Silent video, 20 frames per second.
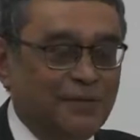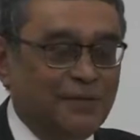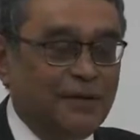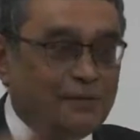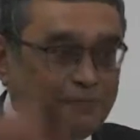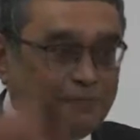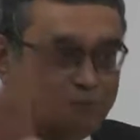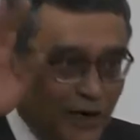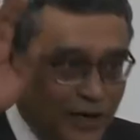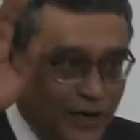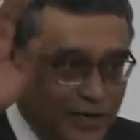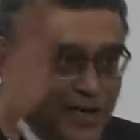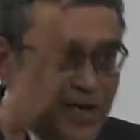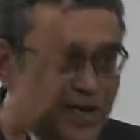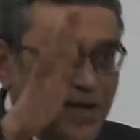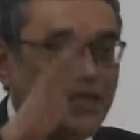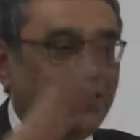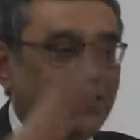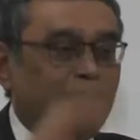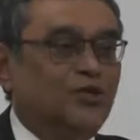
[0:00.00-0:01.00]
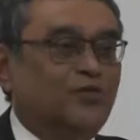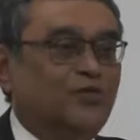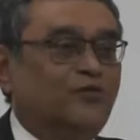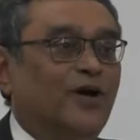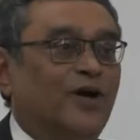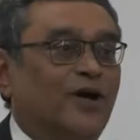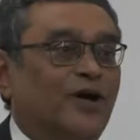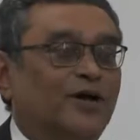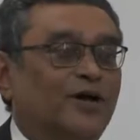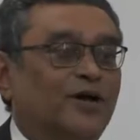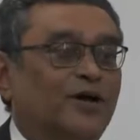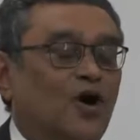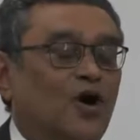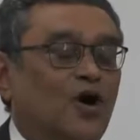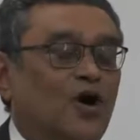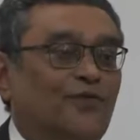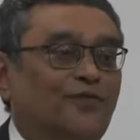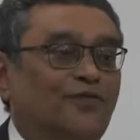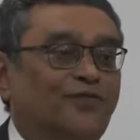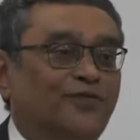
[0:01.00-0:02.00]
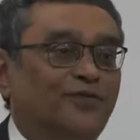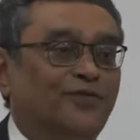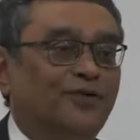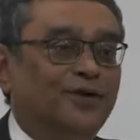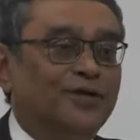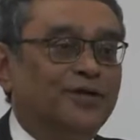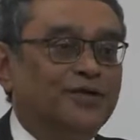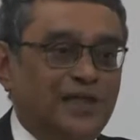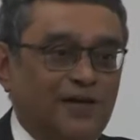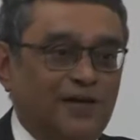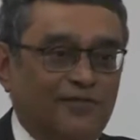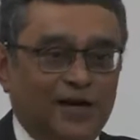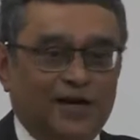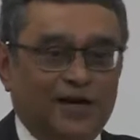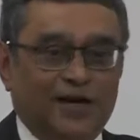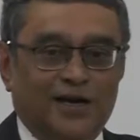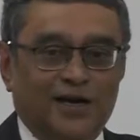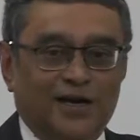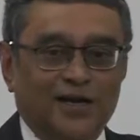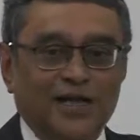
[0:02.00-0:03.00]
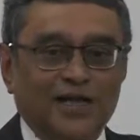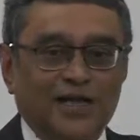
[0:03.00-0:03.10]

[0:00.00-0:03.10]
or uh, the political Hindutva of Savarkar.